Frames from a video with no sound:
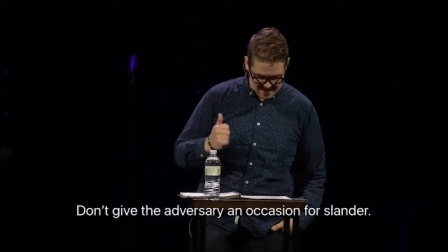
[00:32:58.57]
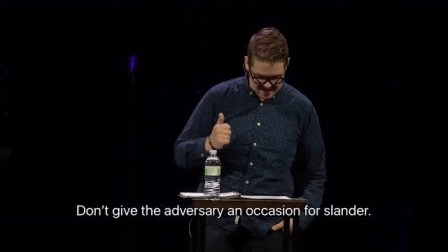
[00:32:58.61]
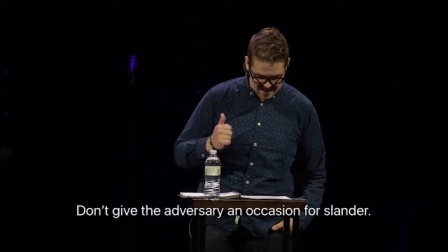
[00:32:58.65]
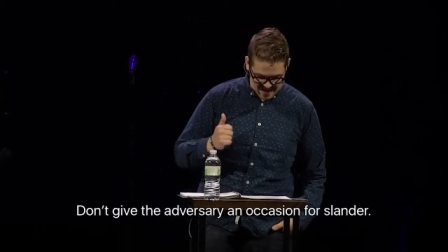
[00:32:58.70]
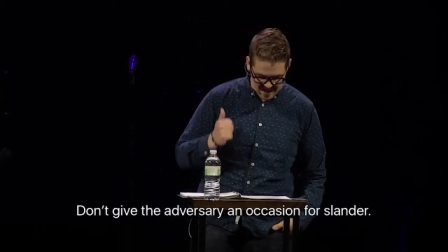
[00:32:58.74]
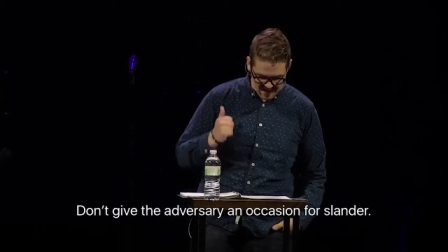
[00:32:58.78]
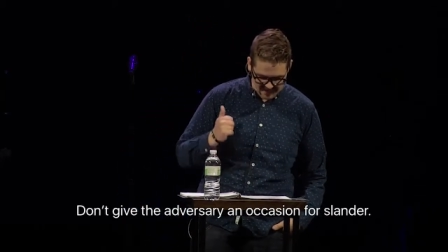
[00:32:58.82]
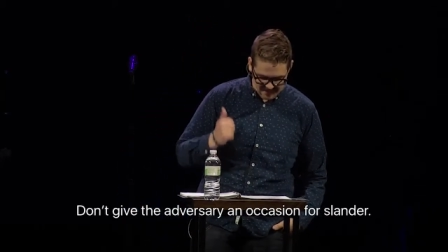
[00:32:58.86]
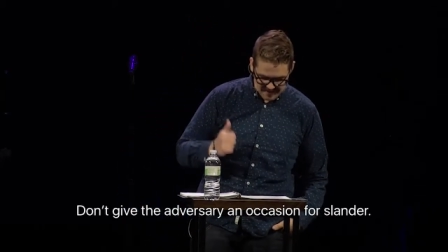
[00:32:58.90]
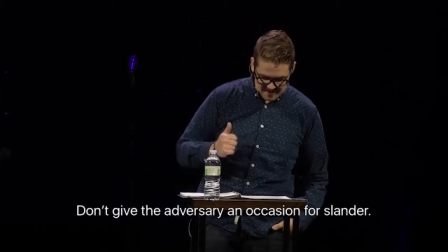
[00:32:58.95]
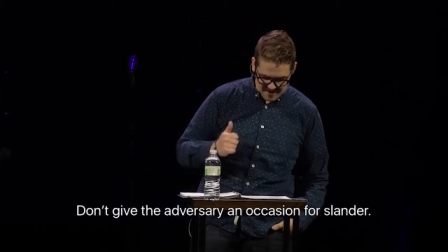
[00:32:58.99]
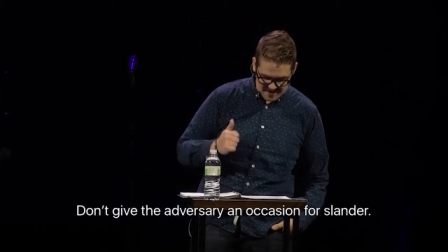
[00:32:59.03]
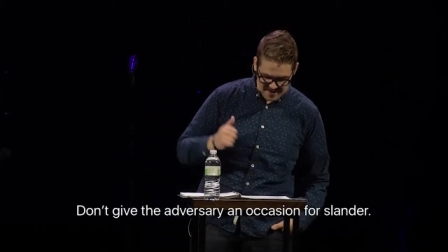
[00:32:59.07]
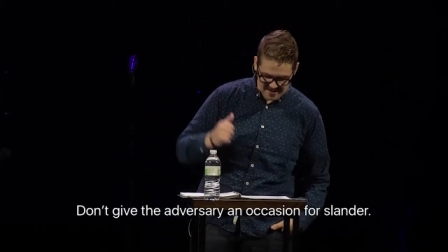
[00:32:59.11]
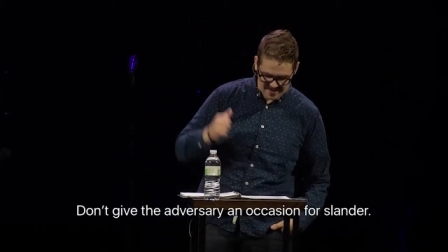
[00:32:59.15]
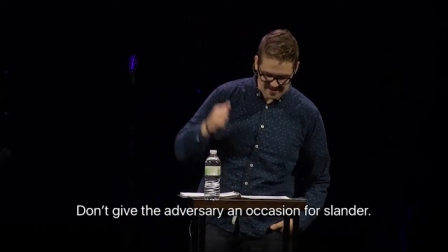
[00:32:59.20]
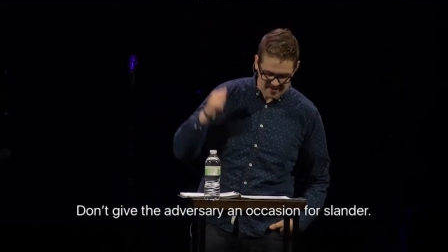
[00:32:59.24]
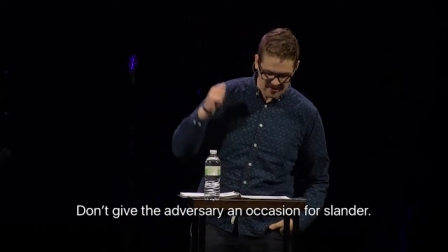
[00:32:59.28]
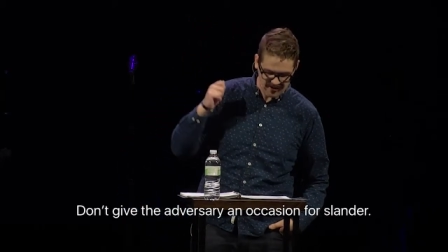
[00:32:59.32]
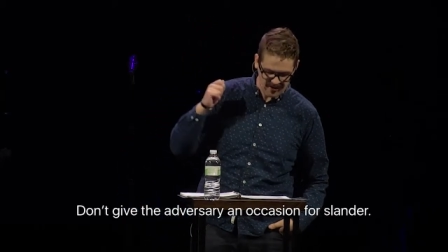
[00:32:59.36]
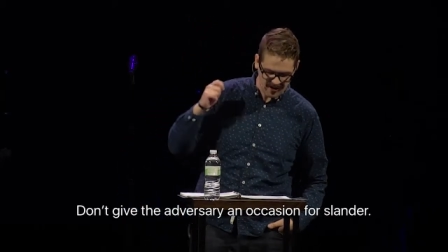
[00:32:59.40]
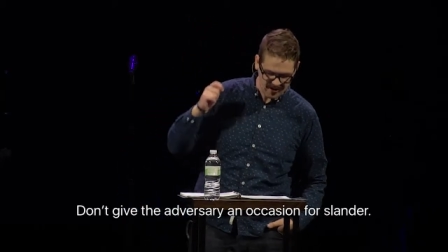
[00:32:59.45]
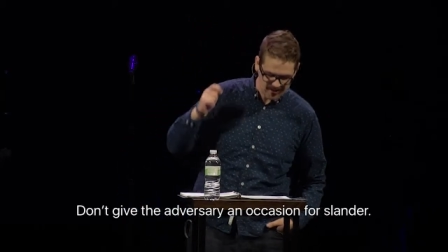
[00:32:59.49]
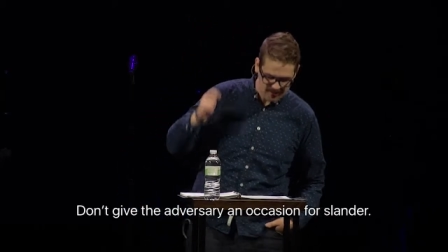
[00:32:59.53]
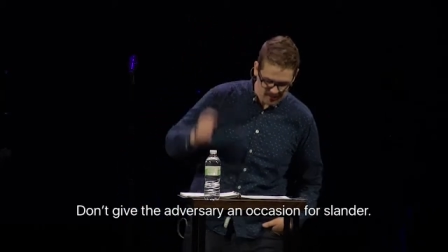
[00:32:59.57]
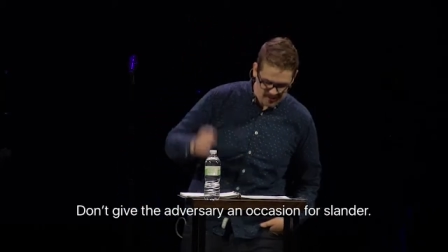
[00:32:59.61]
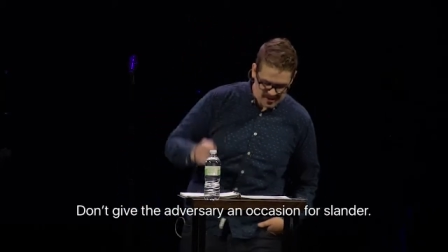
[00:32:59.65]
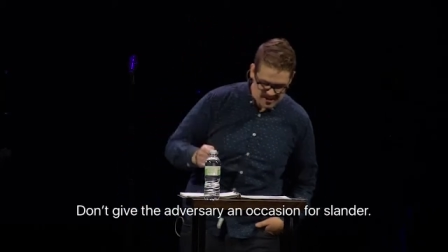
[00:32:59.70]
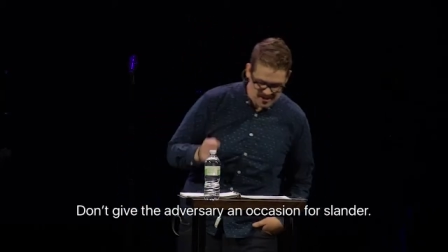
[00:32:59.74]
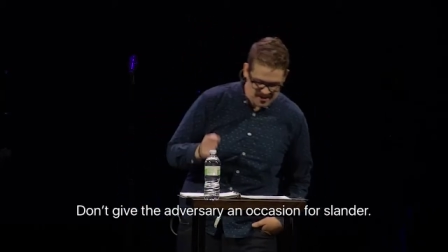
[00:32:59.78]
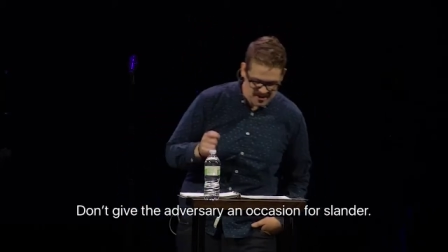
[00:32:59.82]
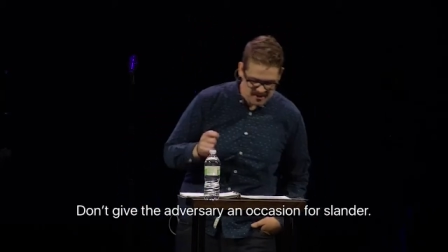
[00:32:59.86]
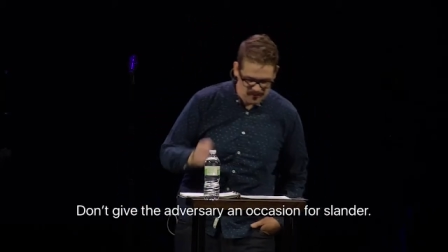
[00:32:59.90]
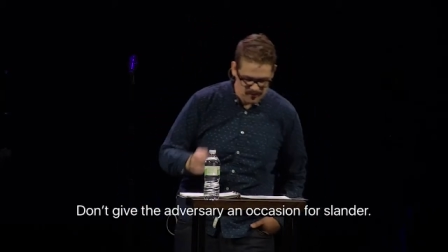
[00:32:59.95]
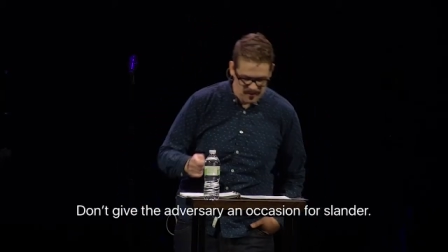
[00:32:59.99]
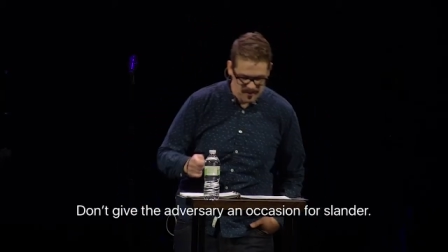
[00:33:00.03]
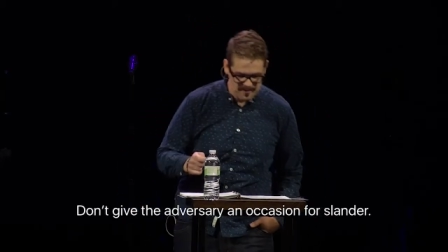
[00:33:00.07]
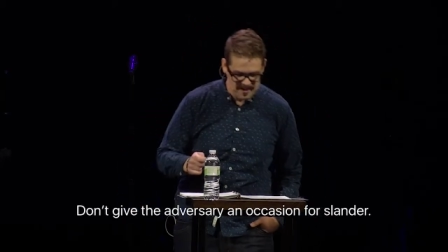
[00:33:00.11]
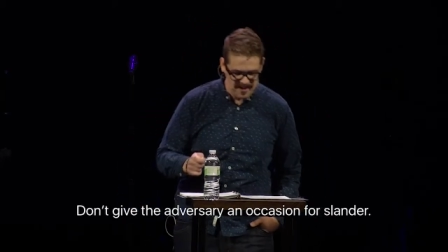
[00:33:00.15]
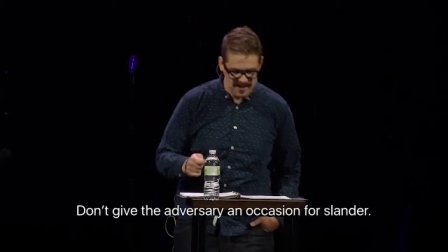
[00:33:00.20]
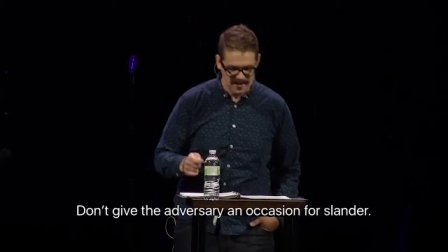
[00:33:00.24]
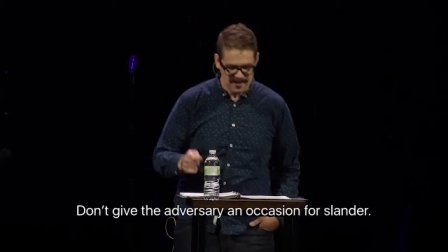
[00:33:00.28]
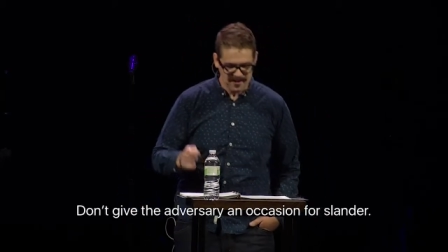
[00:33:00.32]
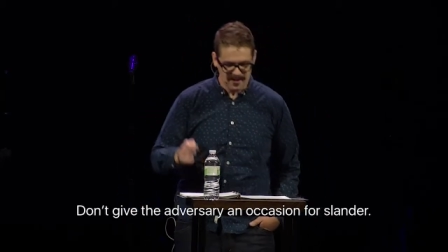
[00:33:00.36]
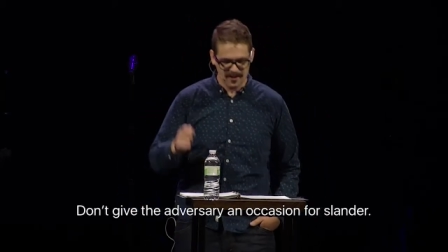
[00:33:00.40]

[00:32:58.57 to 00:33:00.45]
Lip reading: In Ephesus, there are Christian women